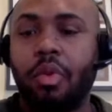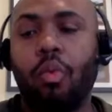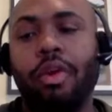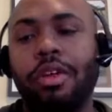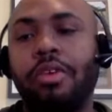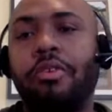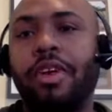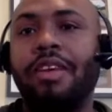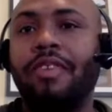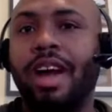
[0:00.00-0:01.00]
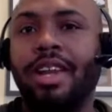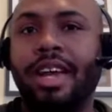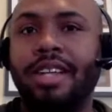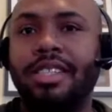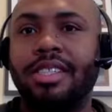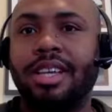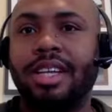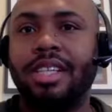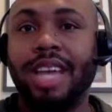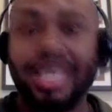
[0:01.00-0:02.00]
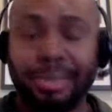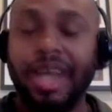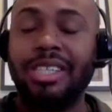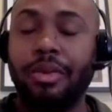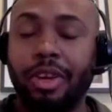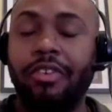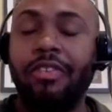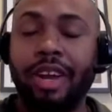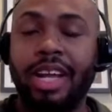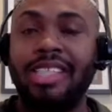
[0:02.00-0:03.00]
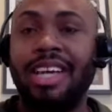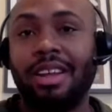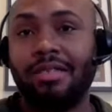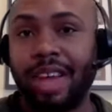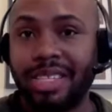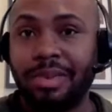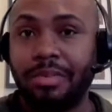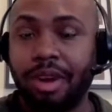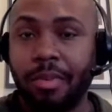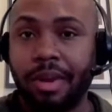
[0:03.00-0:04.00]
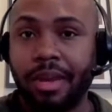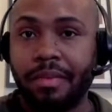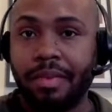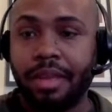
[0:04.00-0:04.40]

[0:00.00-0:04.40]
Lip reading: When you refinance, especially when you refinance an investment property,